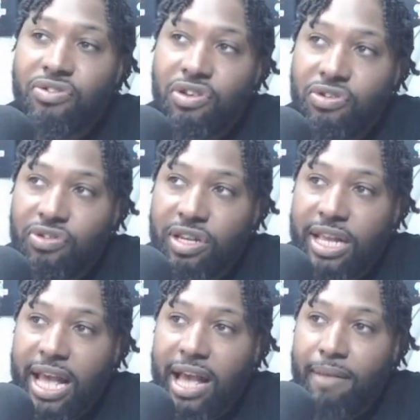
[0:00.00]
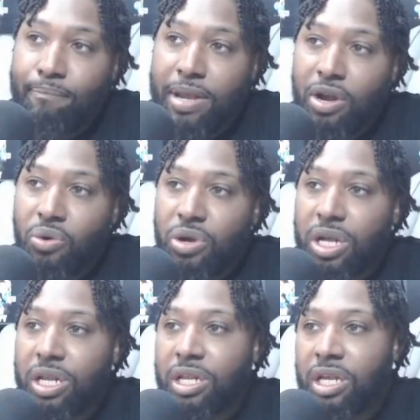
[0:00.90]
And you see the guy
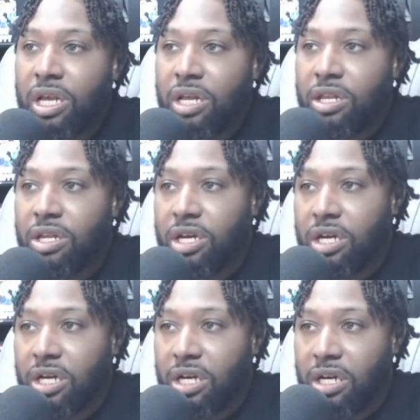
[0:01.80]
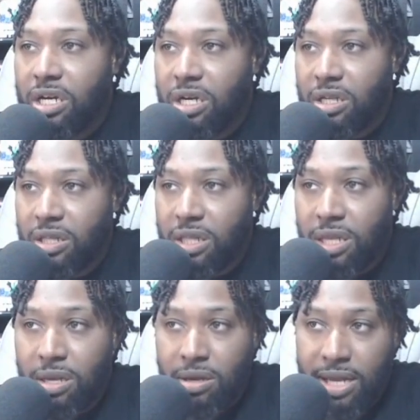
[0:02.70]
burying the
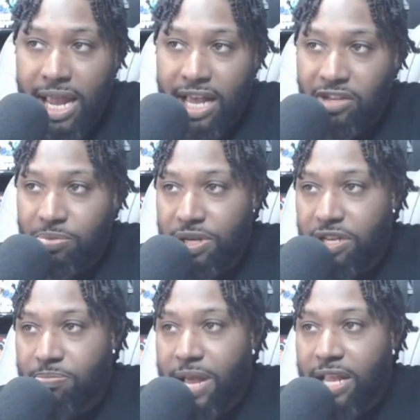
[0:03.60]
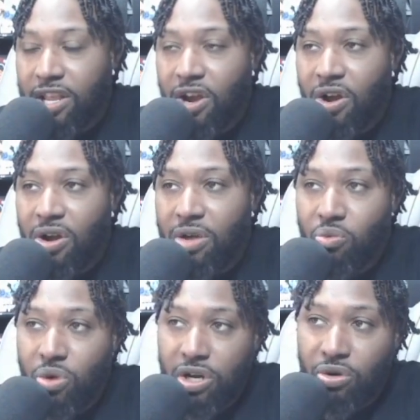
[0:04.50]
Kaspa in his backyard
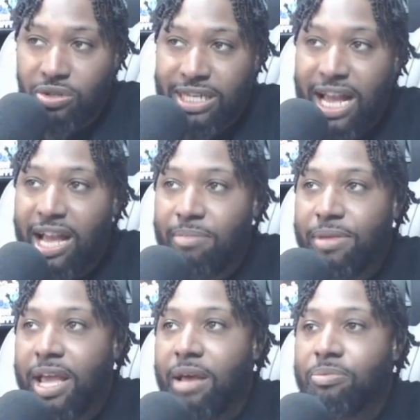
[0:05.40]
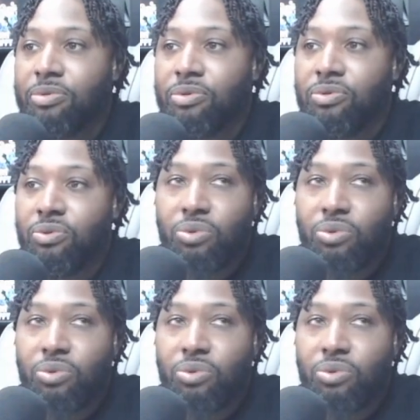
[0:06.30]
in one of those time capsules.